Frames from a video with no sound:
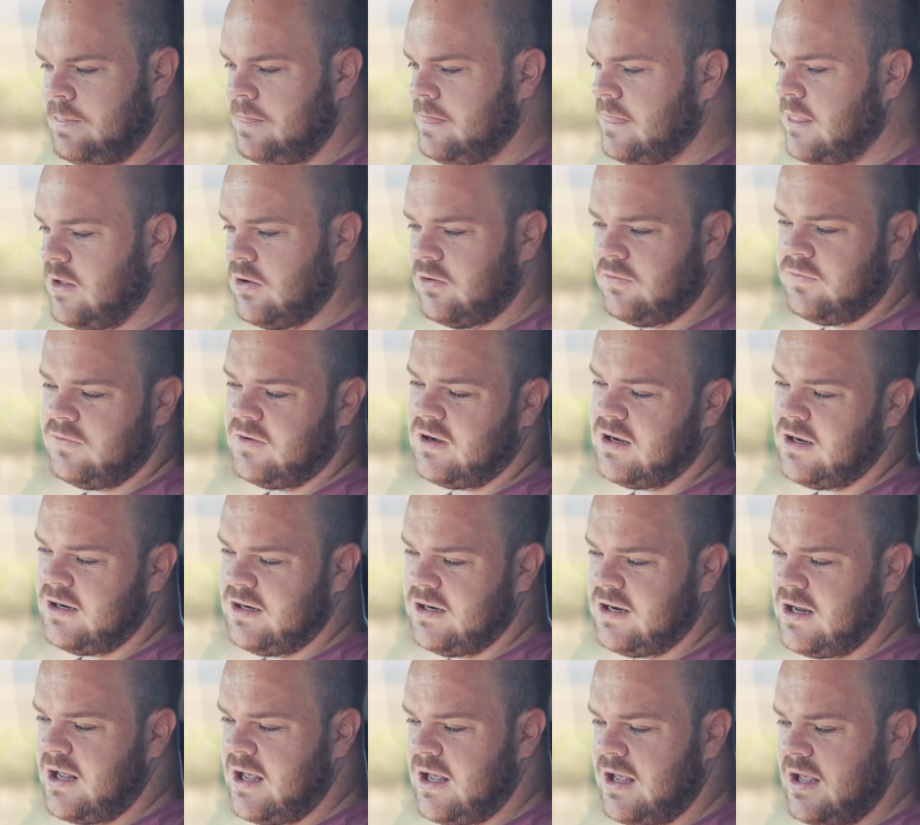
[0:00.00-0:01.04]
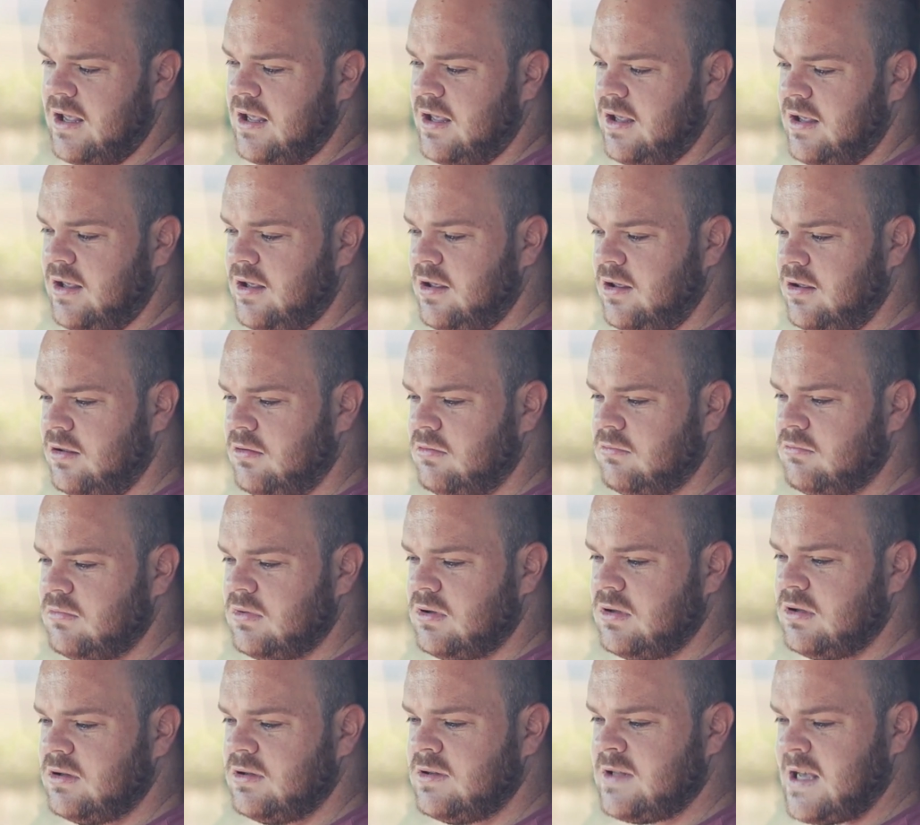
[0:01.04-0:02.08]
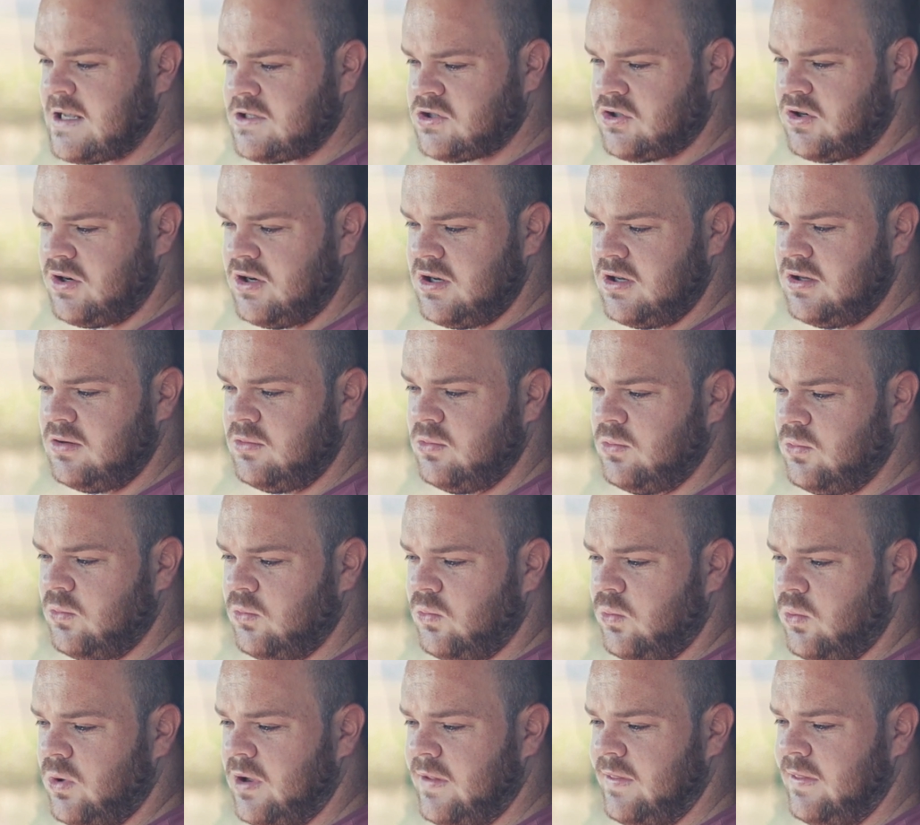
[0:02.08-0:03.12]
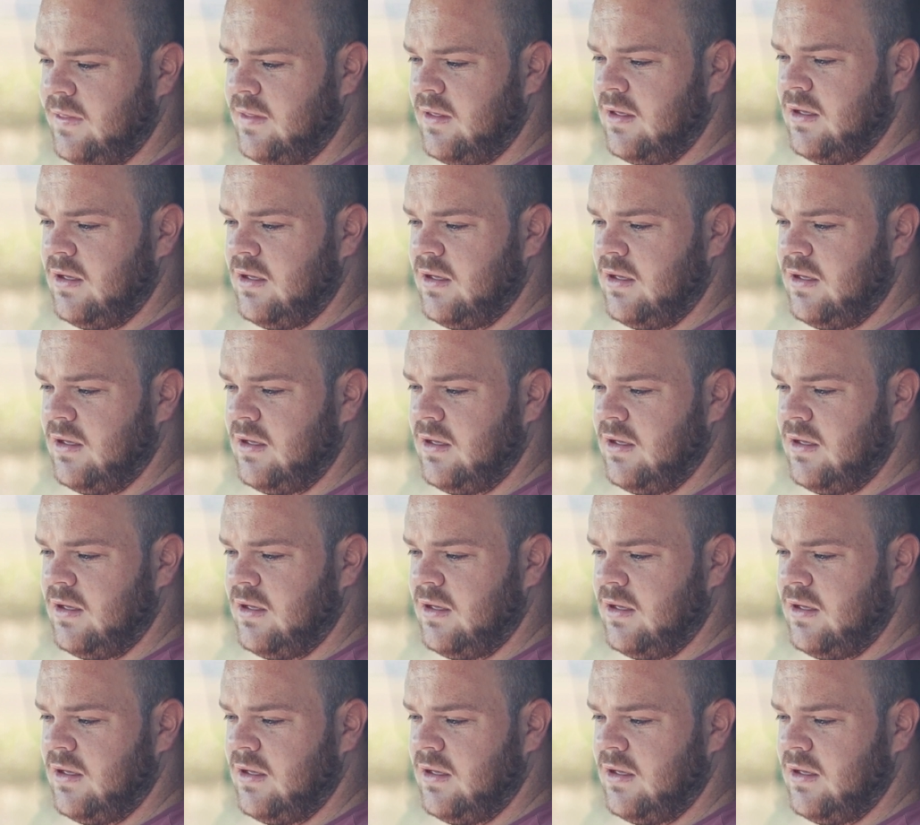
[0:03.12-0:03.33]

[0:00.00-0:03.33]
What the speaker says: You'll find a touchscreen with